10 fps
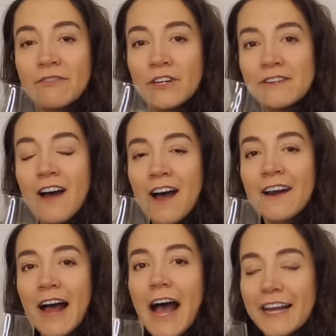it or
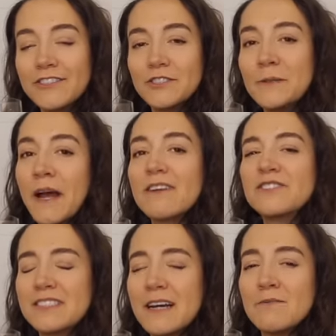not, I do
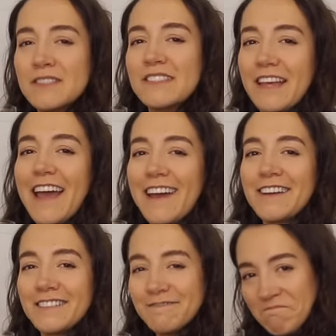have some say